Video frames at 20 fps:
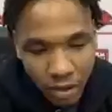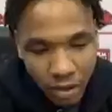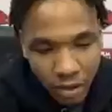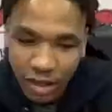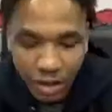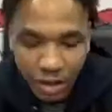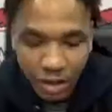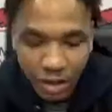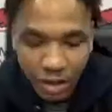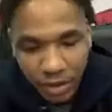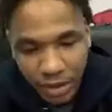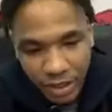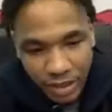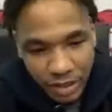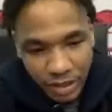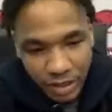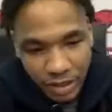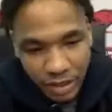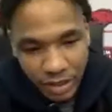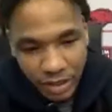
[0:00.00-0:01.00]
bring good
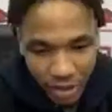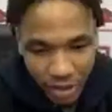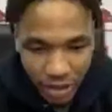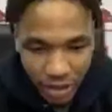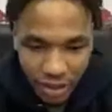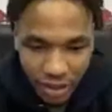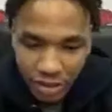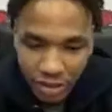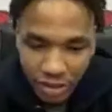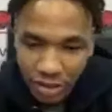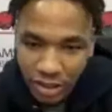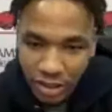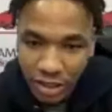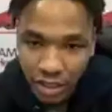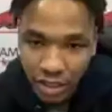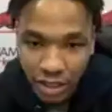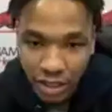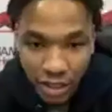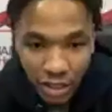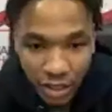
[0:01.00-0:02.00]
energy.
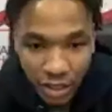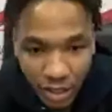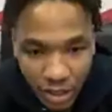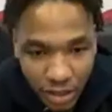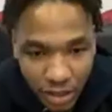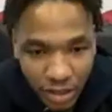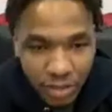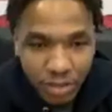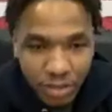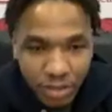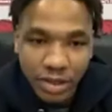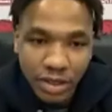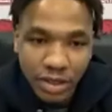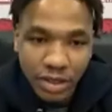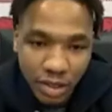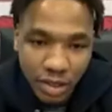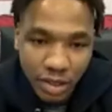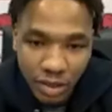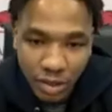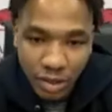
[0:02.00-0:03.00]
Um,
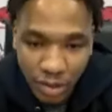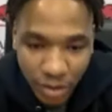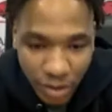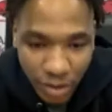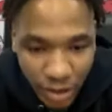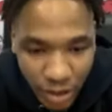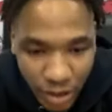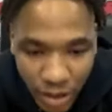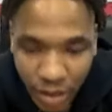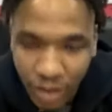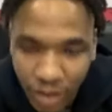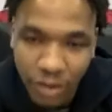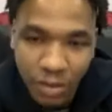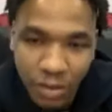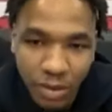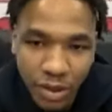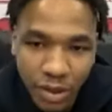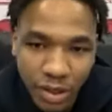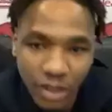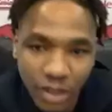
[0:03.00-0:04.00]
so
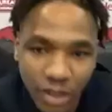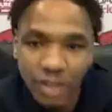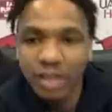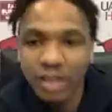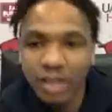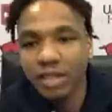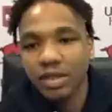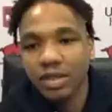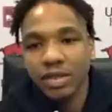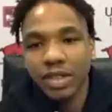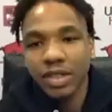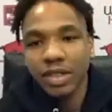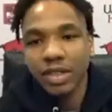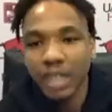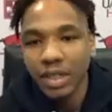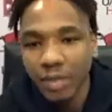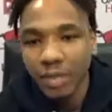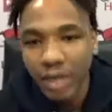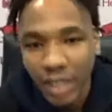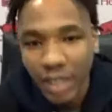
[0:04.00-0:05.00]
uh, when he come
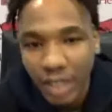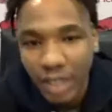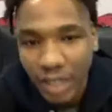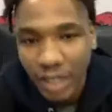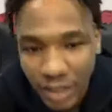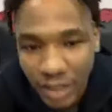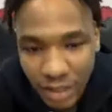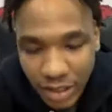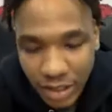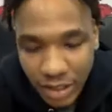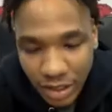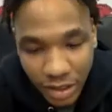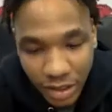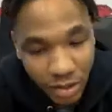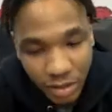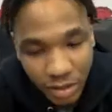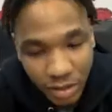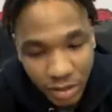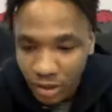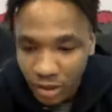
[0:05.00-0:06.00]
in, he just gonna
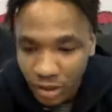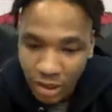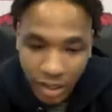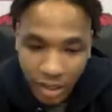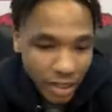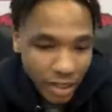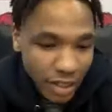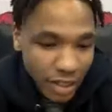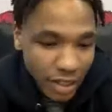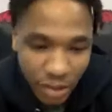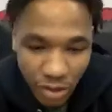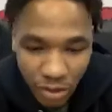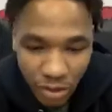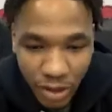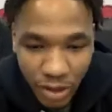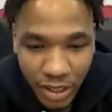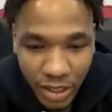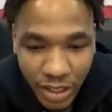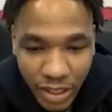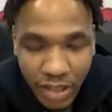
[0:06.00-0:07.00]
do what
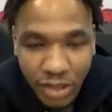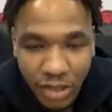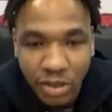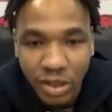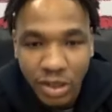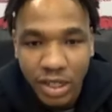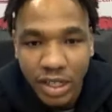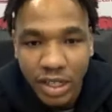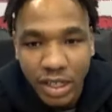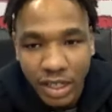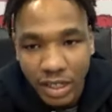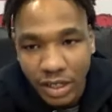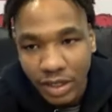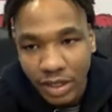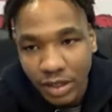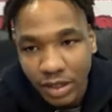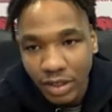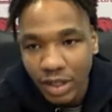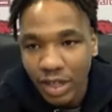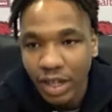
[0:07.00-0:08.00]
he do, and
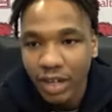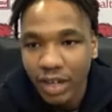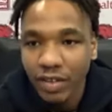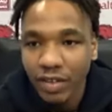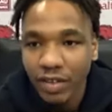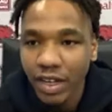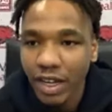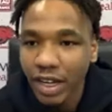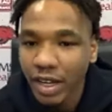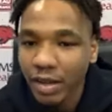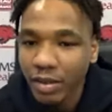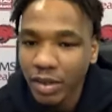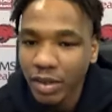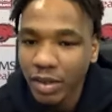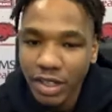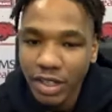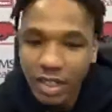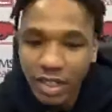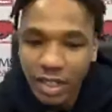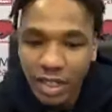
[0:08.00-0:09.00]
every game he
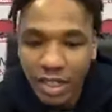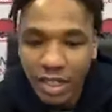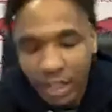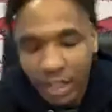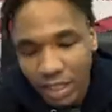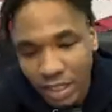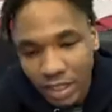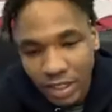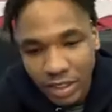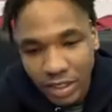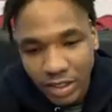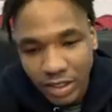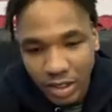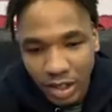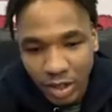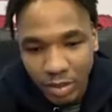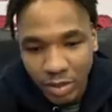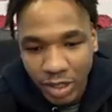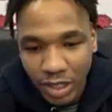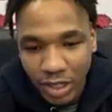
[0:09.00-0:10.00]
does. So I
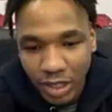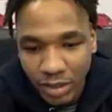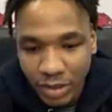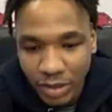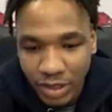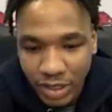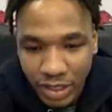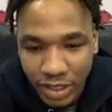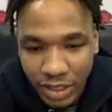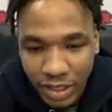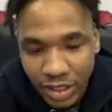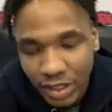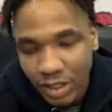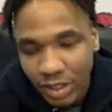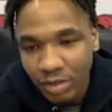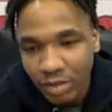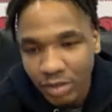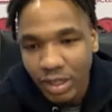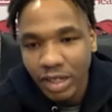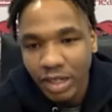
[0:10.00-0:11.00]
mean, we just gonna
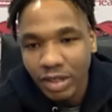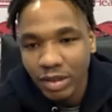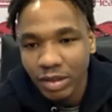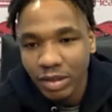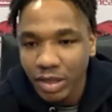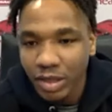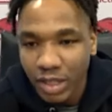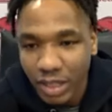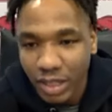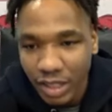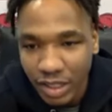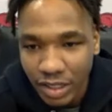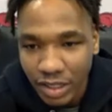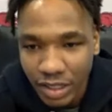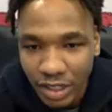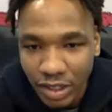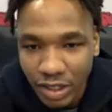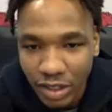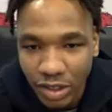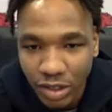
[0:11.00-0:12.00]
need him to continue
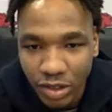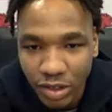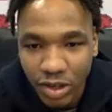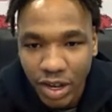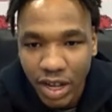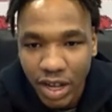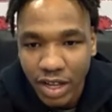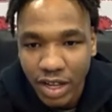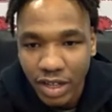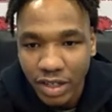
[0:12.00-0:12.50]
to do that